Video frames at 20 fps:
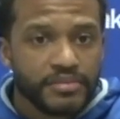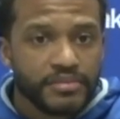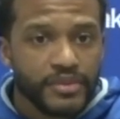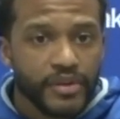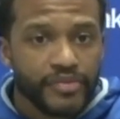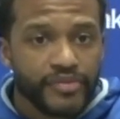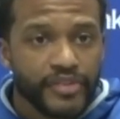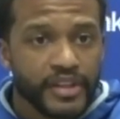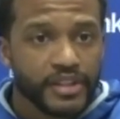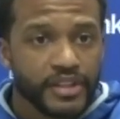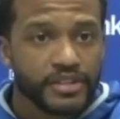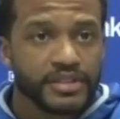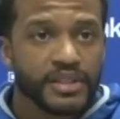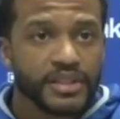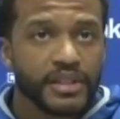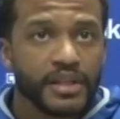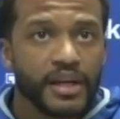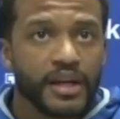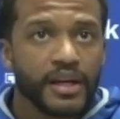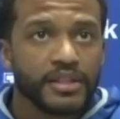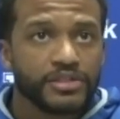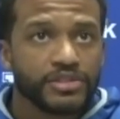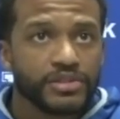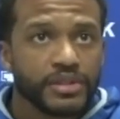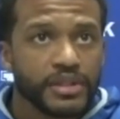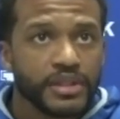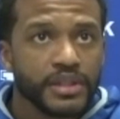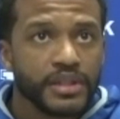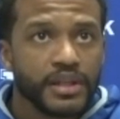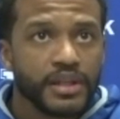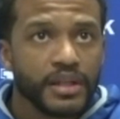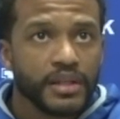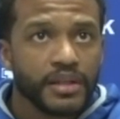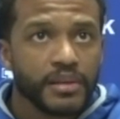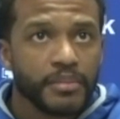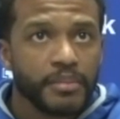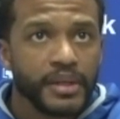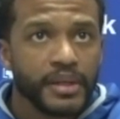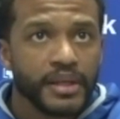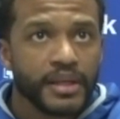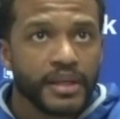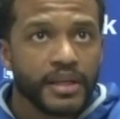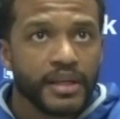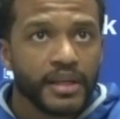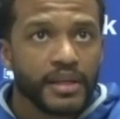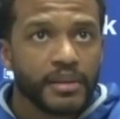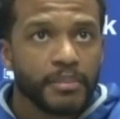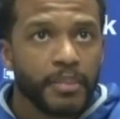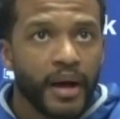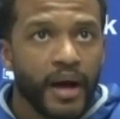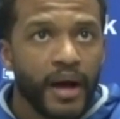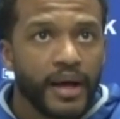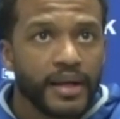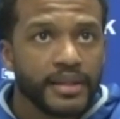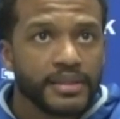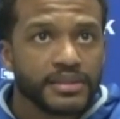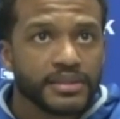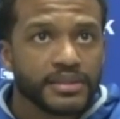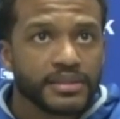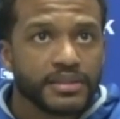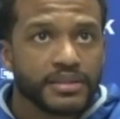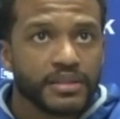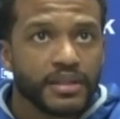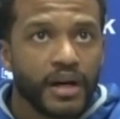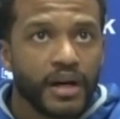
defenders in the country in the big kid, Pons.